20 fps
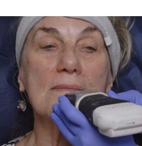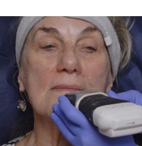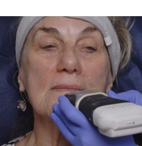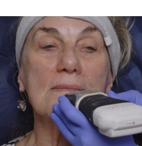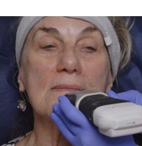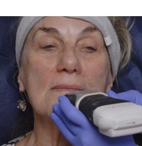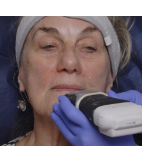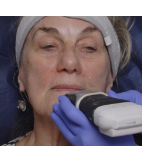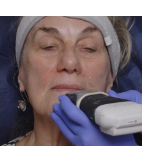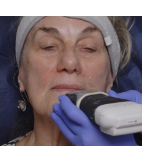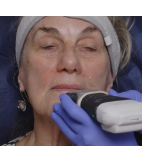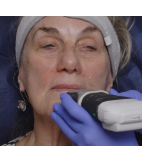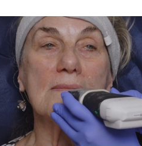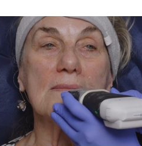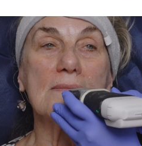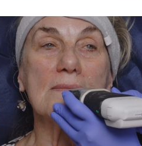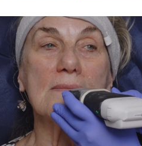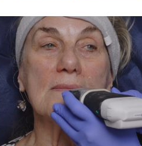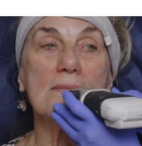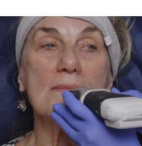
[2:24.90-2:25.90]

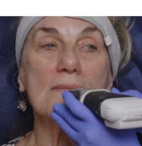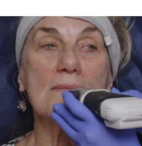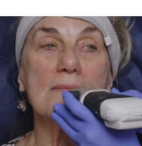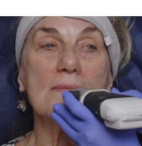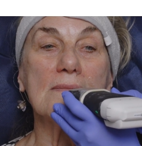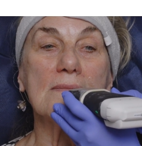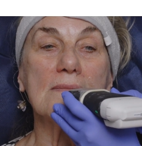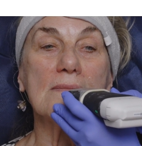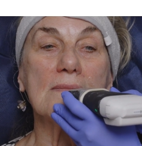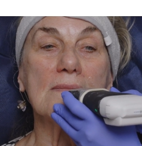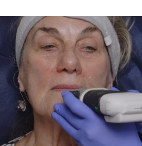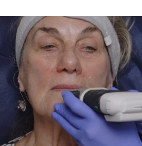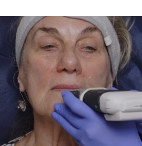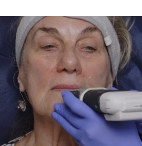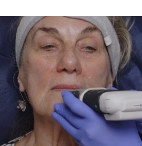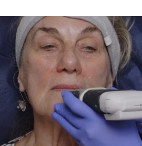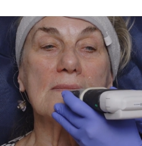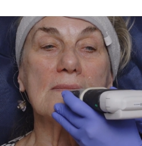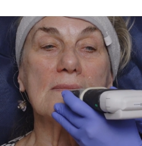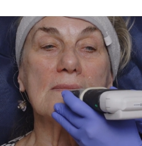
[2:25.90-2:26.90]

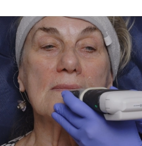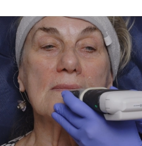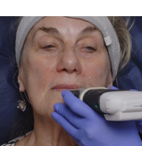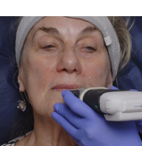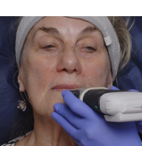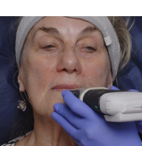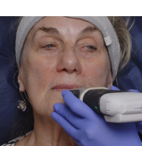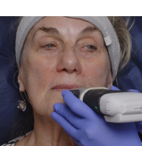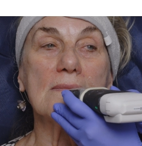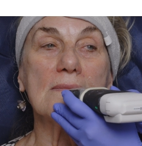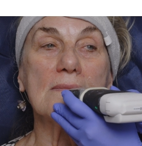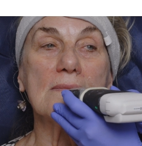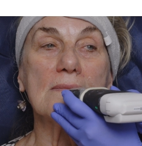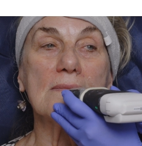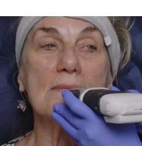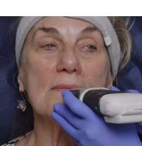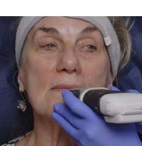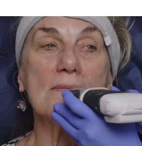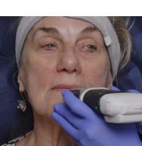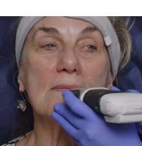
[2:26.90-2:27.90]

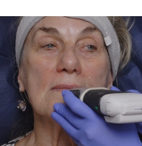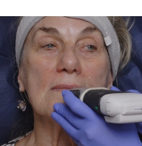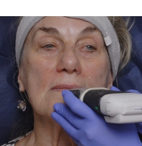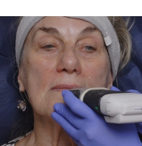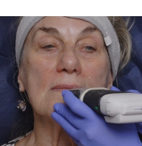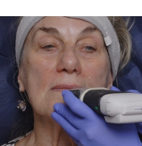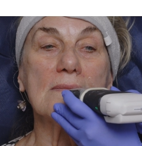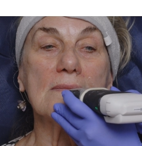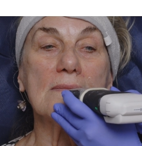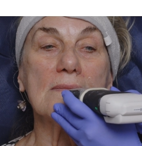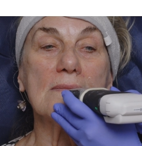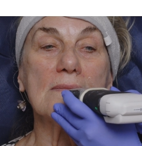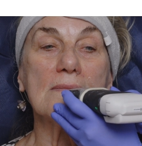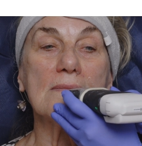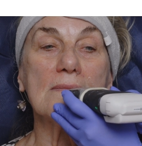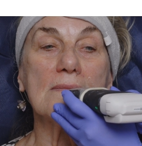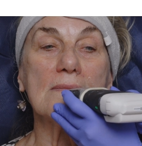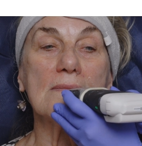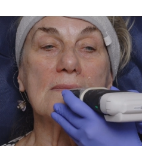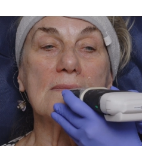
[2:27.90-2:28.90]

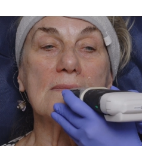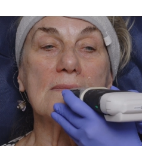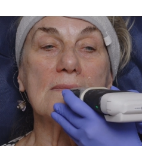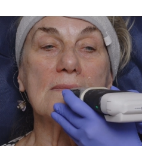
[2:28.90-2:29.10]
[no speech]